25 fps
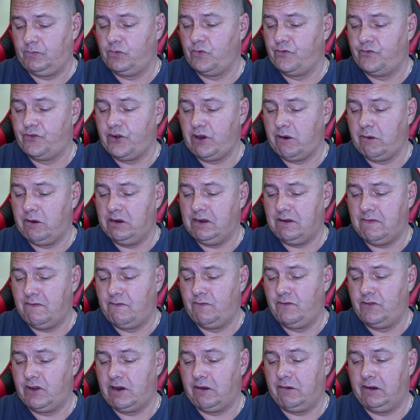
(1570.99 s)
Very,
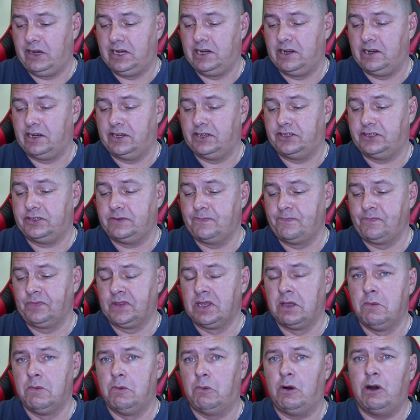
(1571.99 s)
very nice.
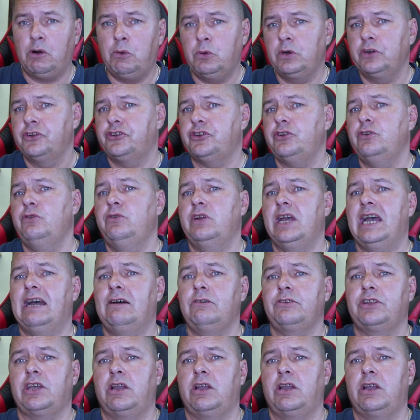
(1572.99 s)
What I want to do now,